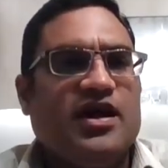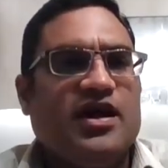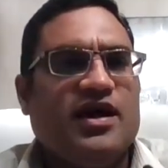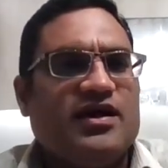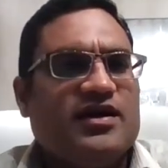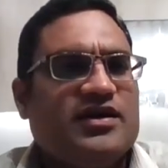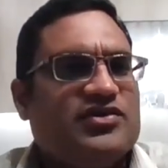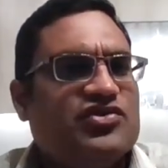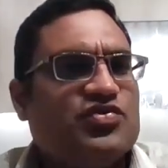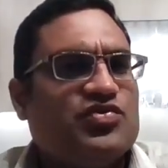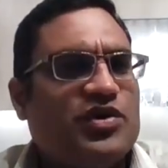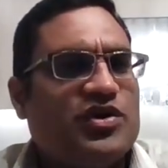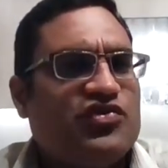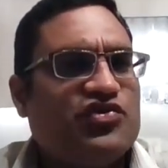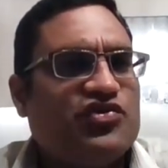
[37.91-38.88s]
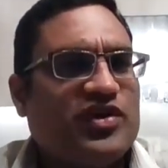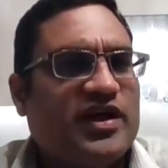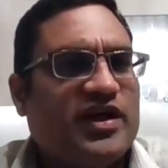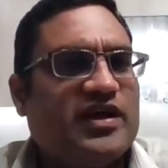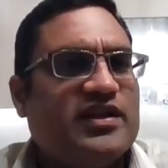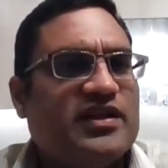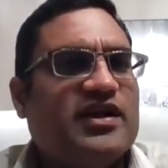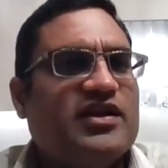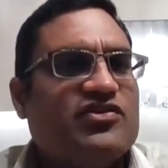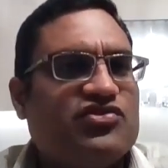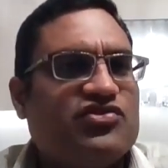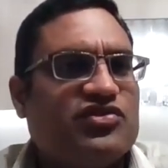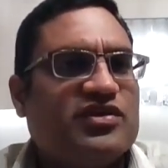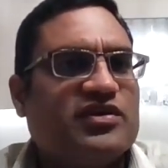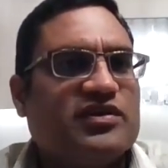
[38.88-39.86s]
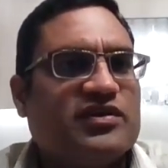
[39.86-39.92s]
I just want to say that
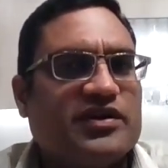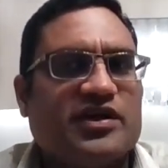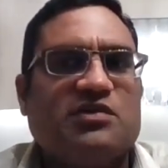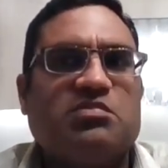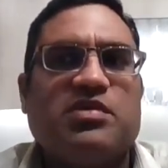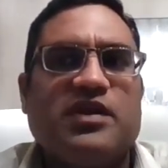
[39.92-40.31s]
it's a real